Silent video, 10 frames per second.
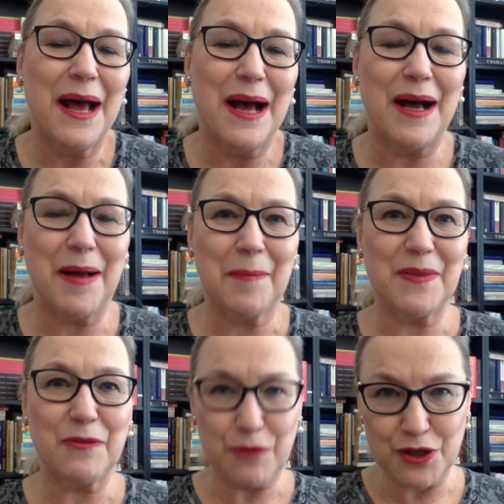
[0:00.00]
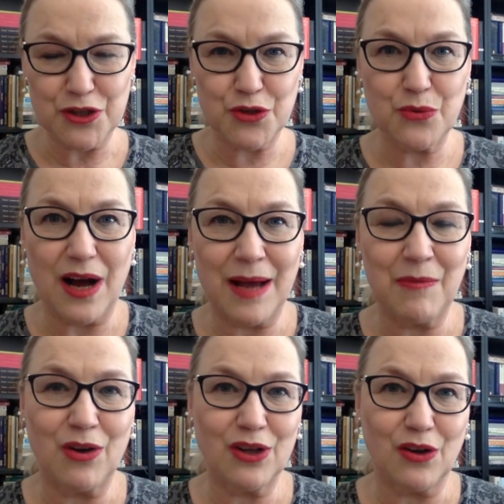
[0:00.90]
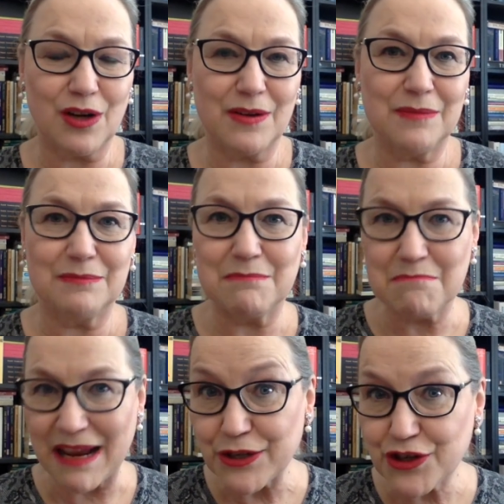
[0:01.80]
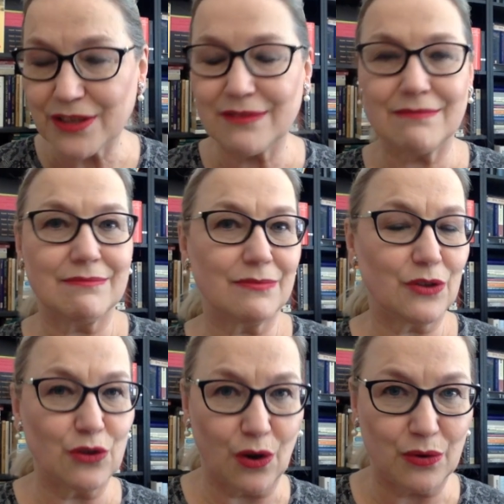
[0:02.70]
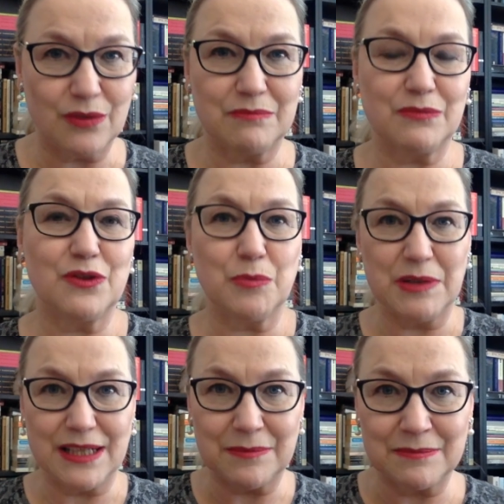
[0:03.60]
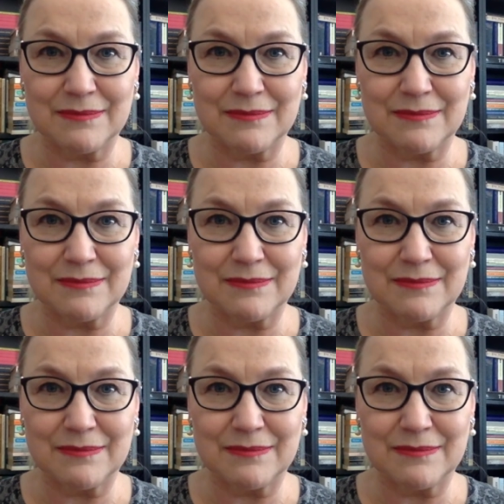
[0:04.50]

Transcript: The first two I'm only gonna mention, you know, to be